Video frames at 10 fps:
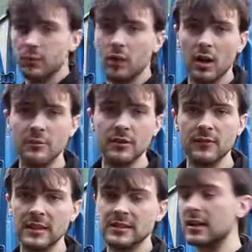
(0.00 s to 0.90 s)
put on my
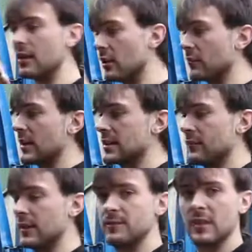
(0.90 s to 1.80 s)
vents and all the rest
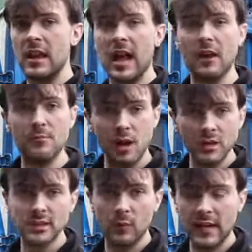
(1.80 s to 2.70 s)
of it. And I'm
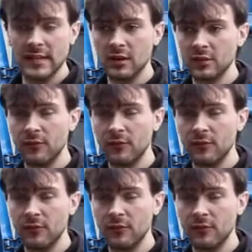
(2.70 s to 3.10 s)
also waiting on